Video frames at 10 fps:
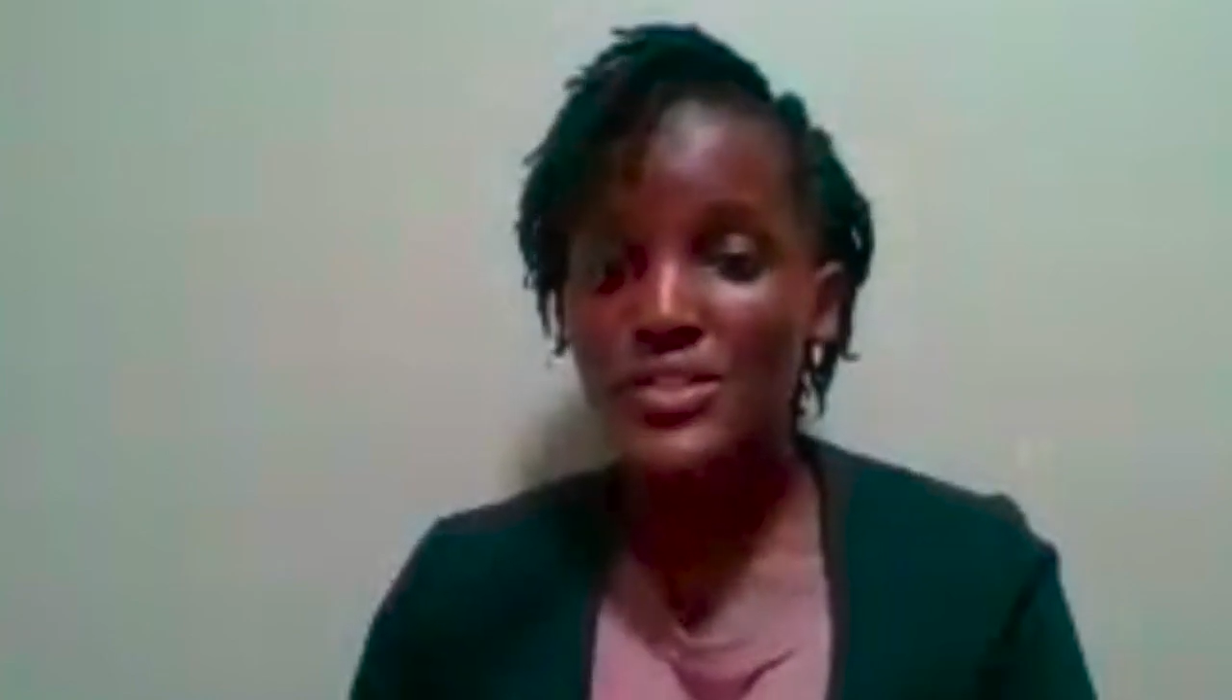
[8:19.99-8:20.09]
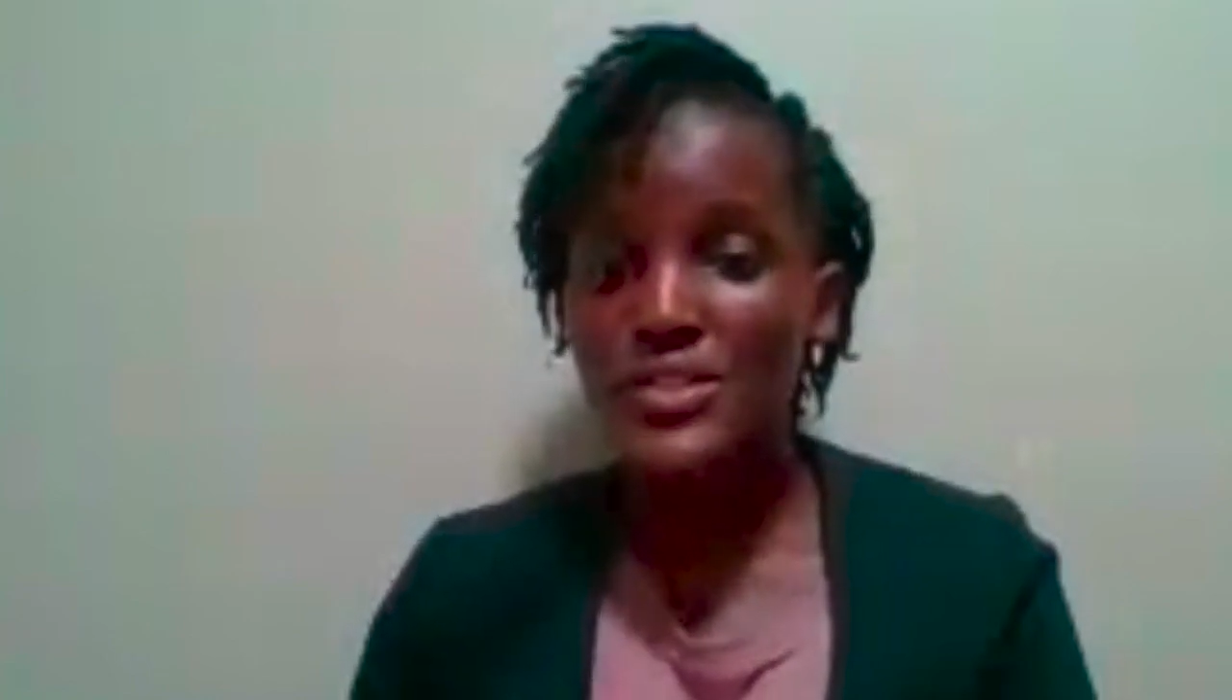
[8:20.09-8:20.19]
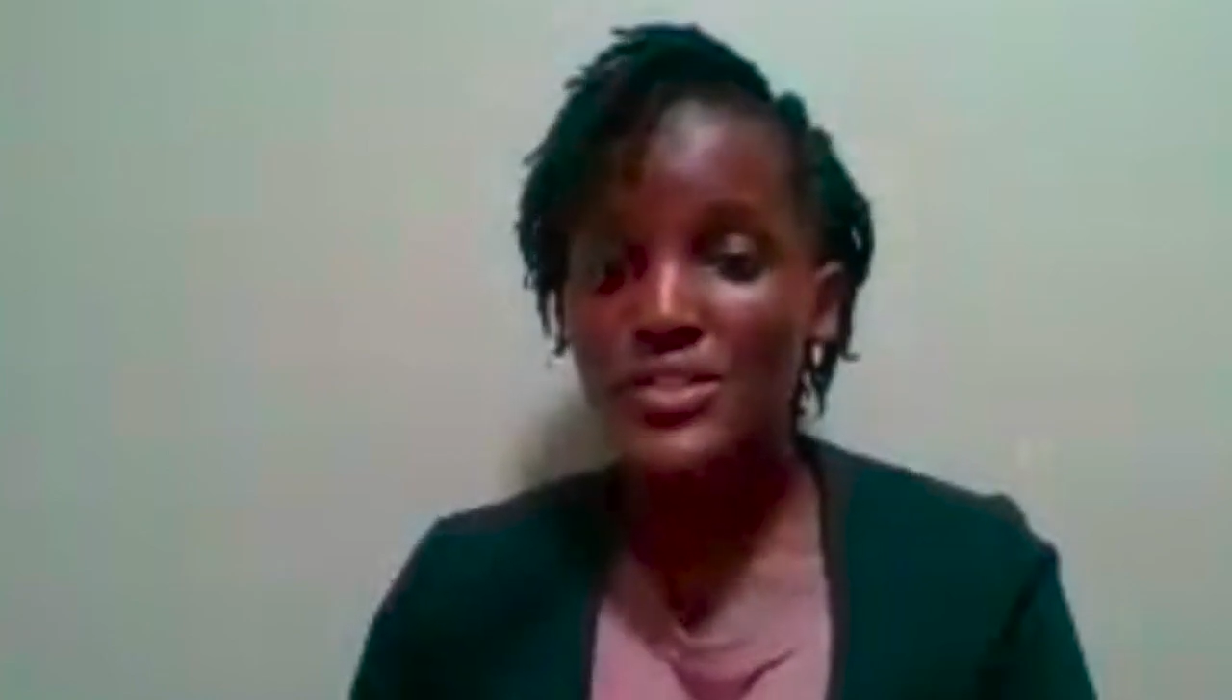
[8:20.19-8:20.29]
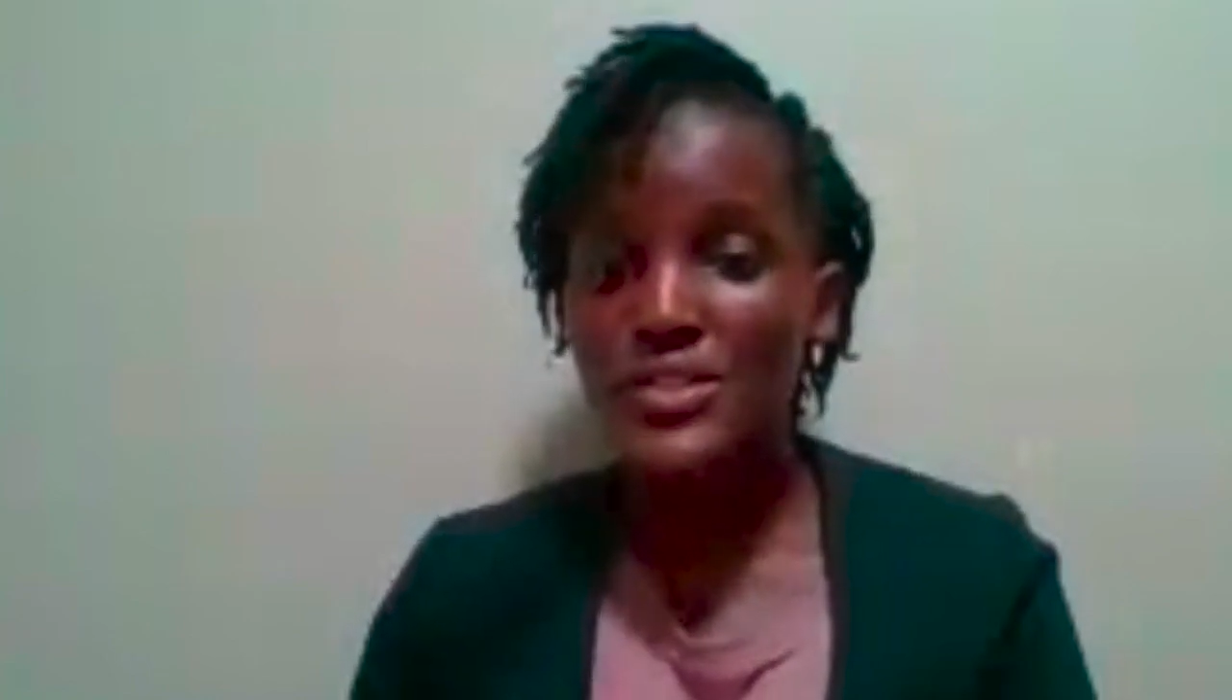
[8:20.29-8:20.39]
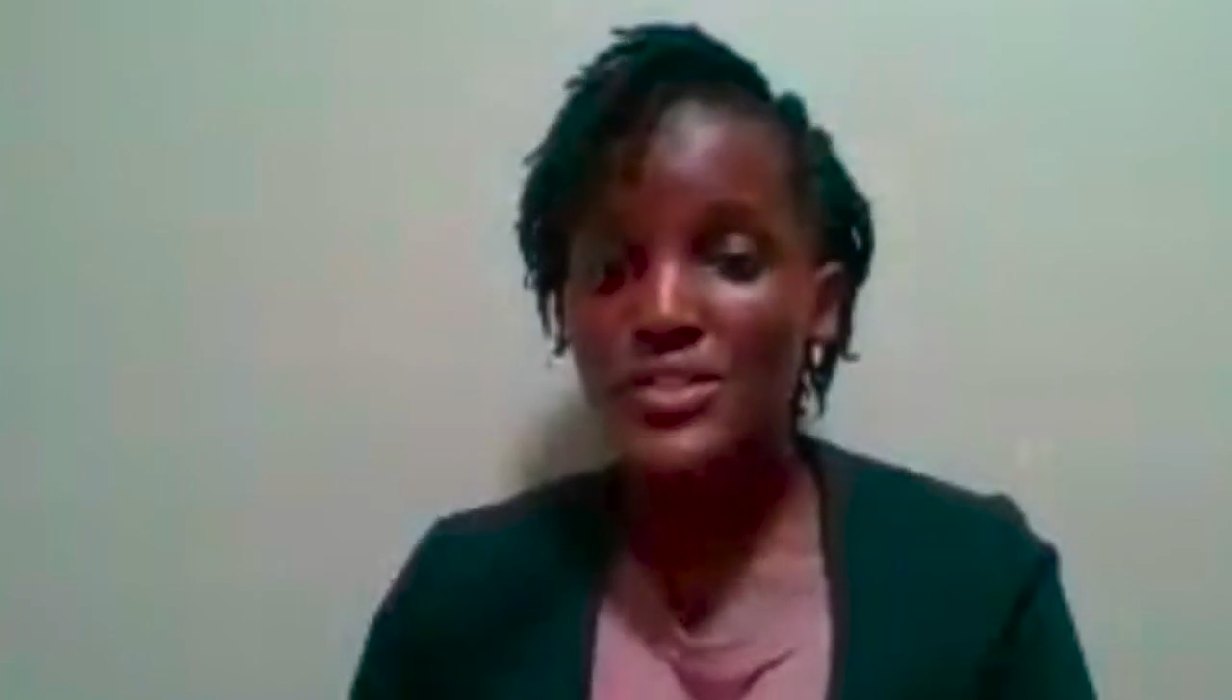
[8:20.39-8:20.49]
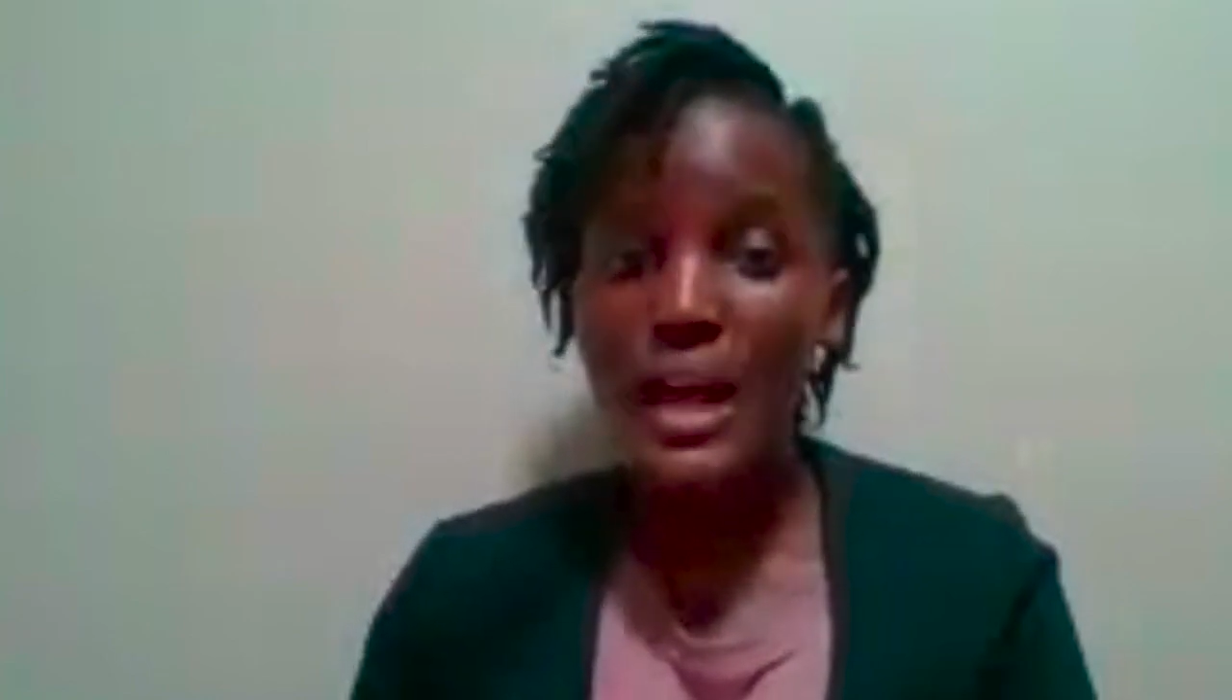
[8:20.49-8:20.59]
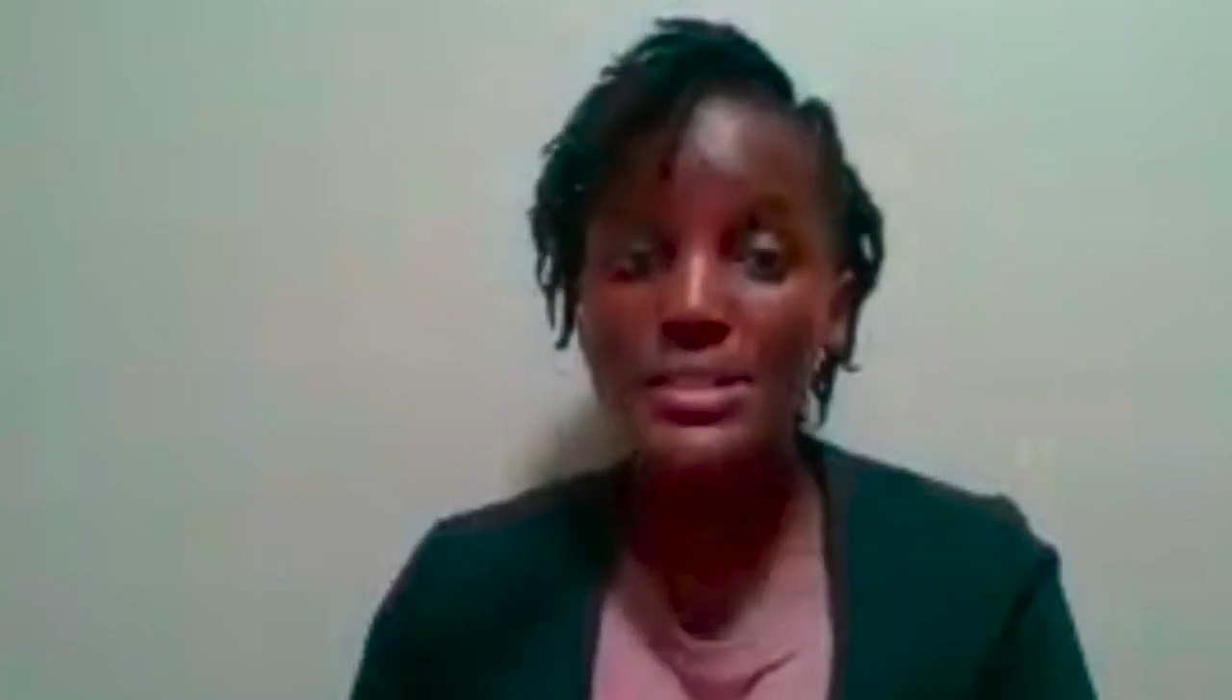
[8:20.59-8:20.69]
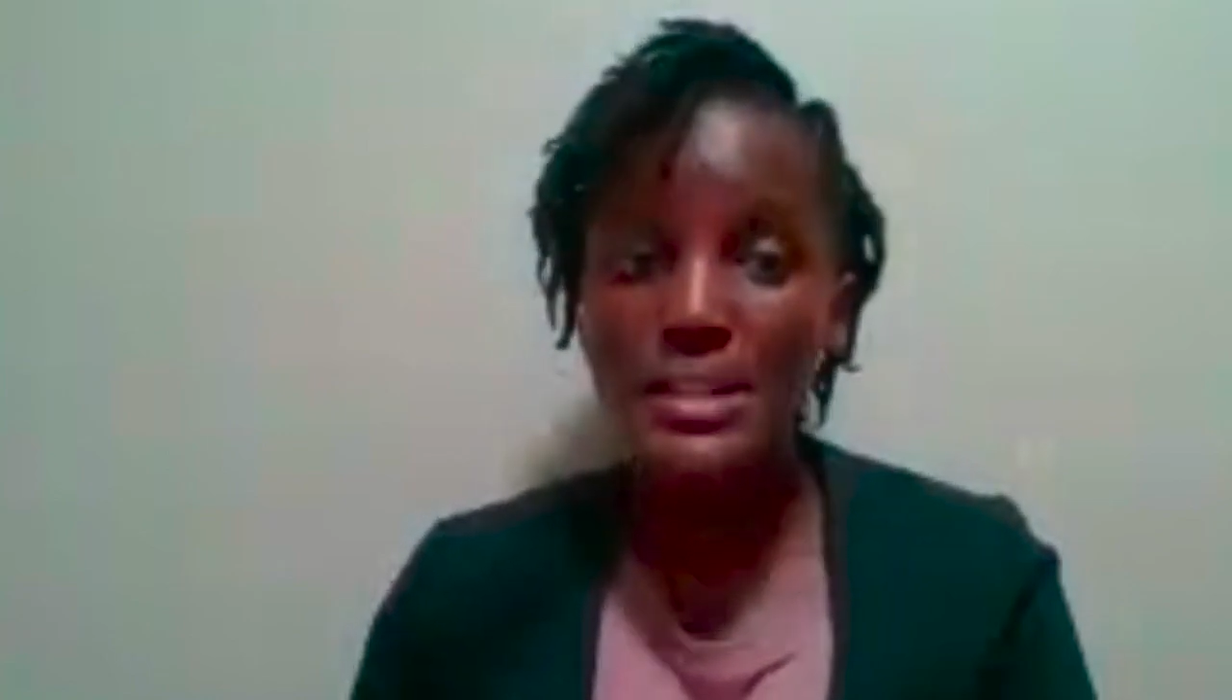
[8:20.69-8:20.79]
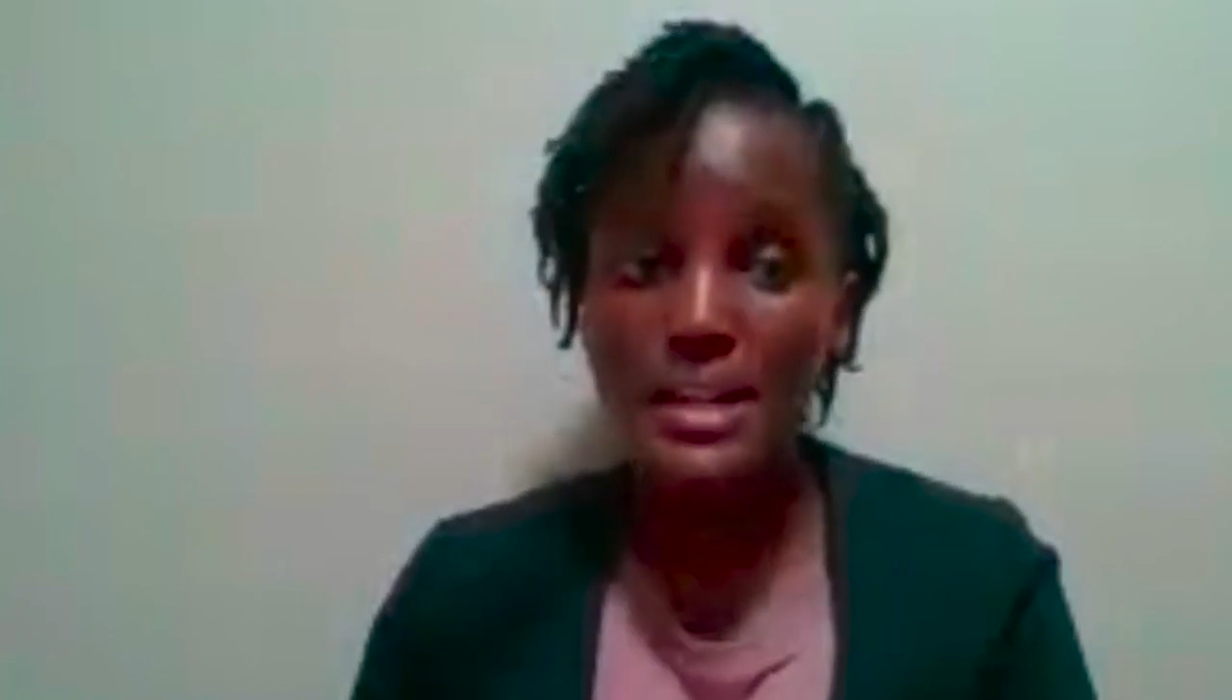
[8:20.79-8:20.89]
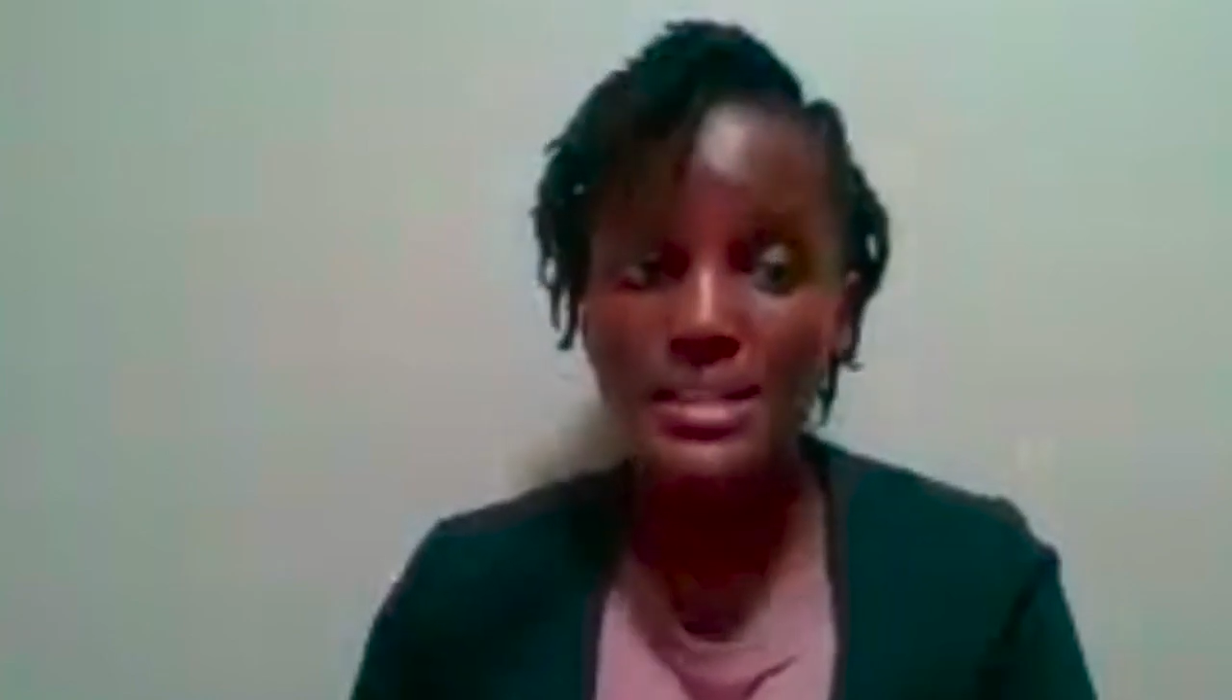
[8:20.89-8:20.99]

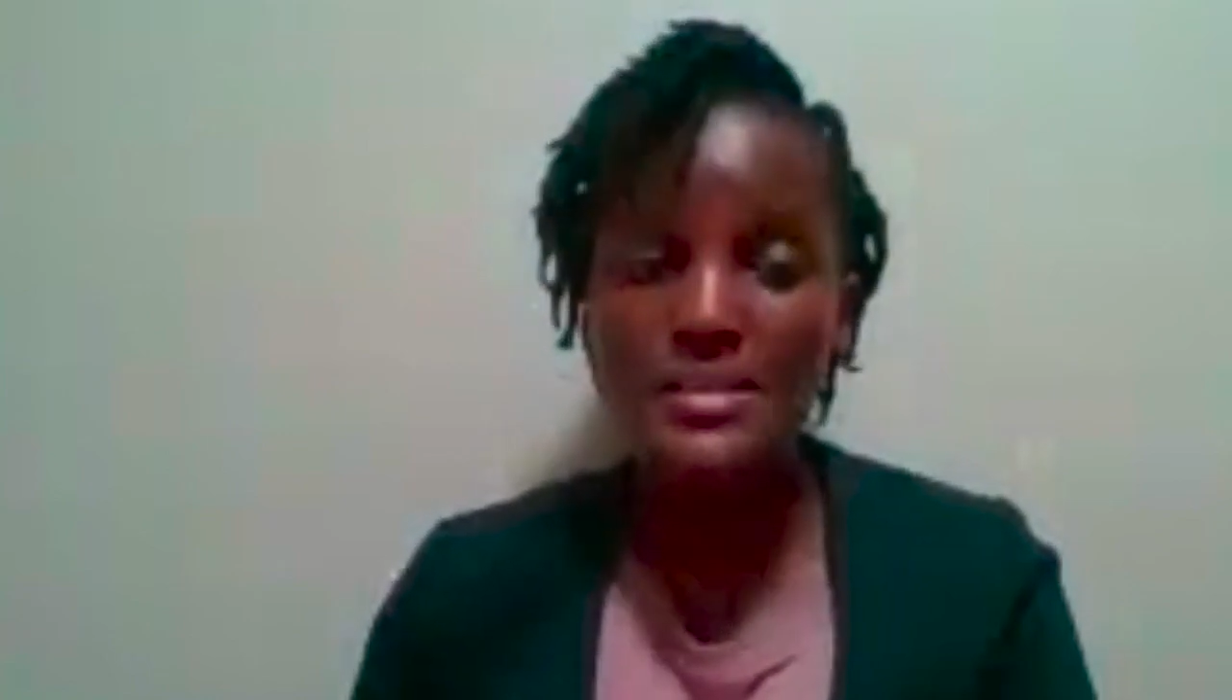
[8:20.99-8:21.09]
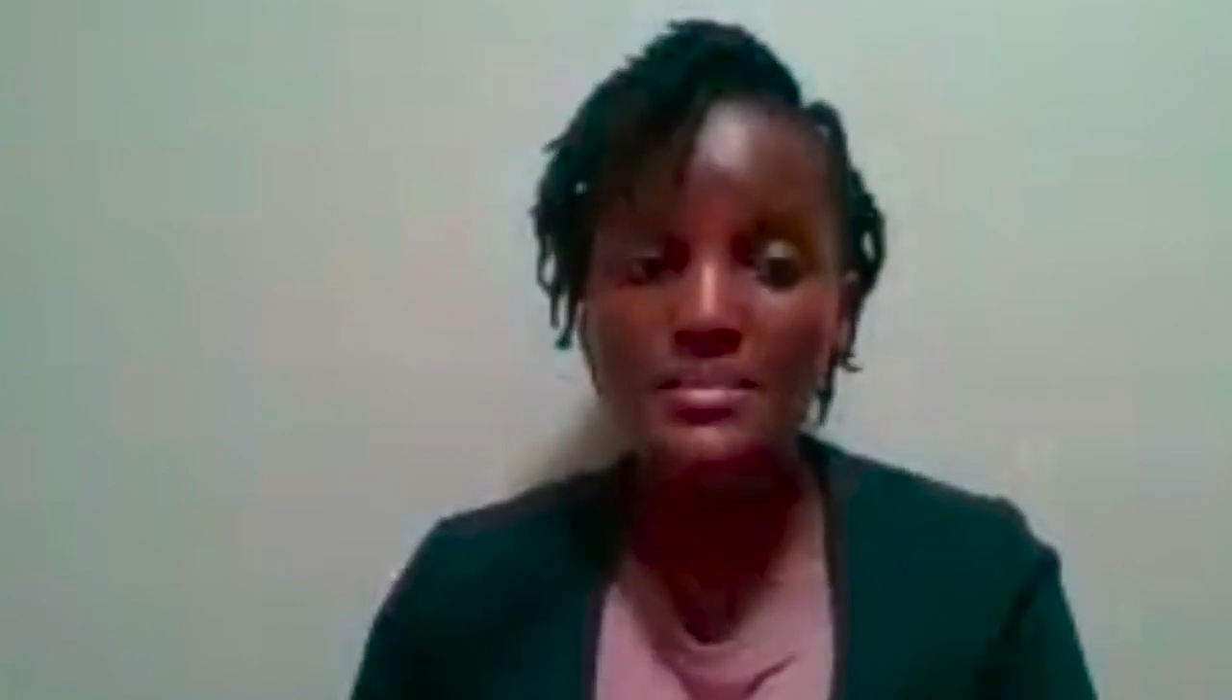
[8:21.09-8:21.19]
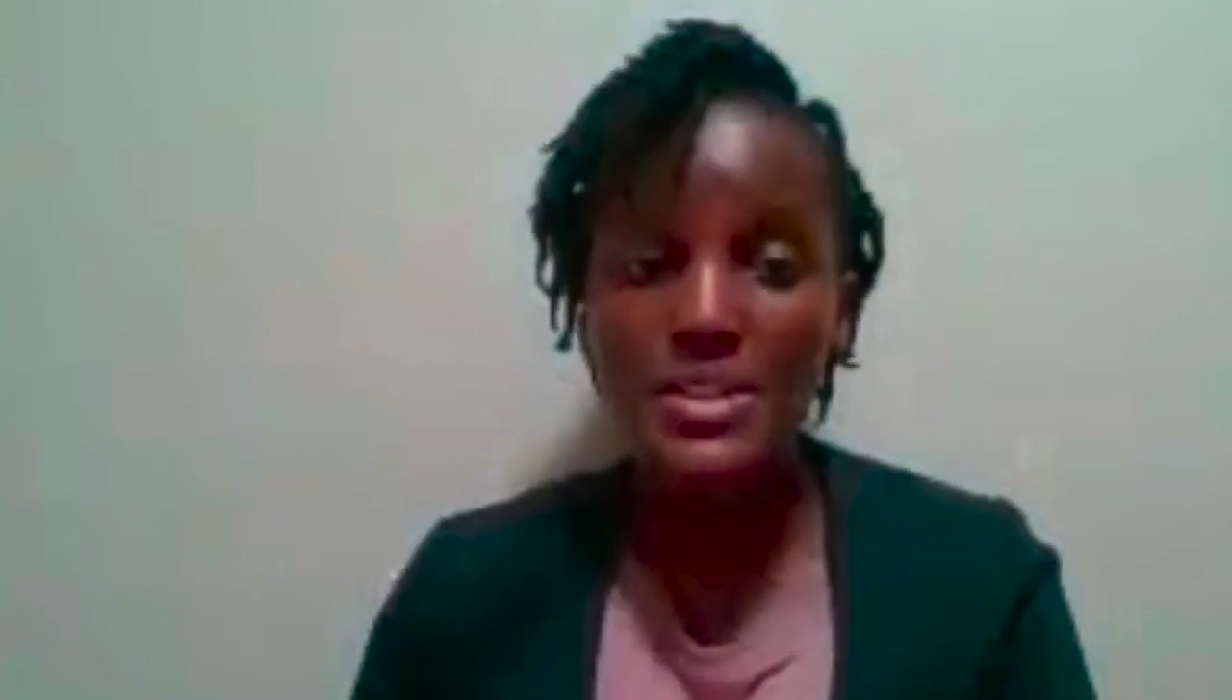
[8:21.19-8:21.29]
emissions.